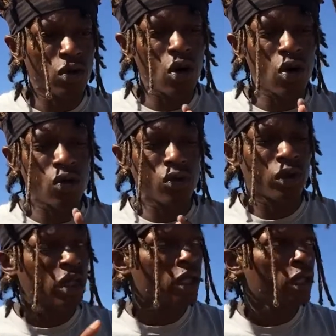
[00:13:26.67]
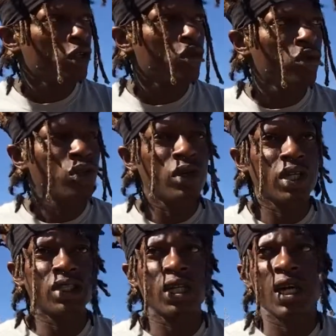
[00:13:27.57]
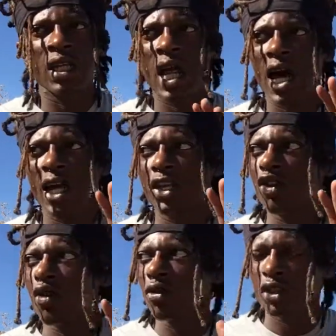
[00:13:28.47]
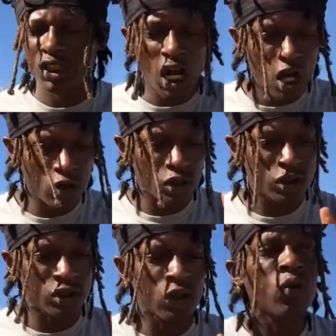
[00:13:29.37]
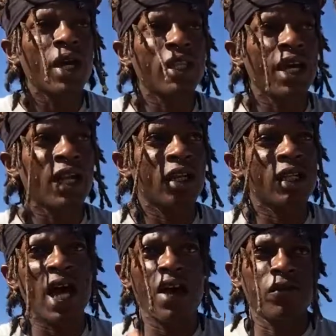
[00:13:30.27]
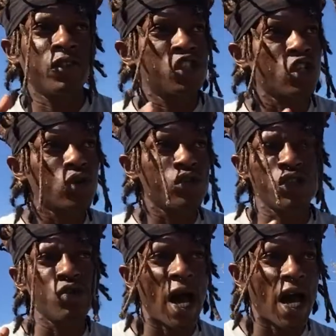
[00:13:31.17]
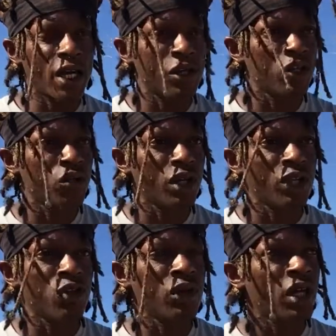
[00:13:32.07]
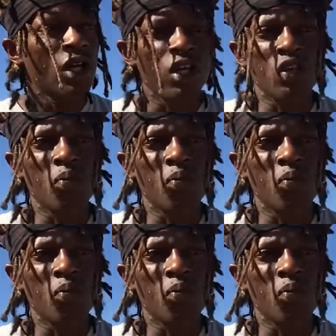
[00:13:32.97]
own, you get to align your own chakras the way that life shows you how to do it. You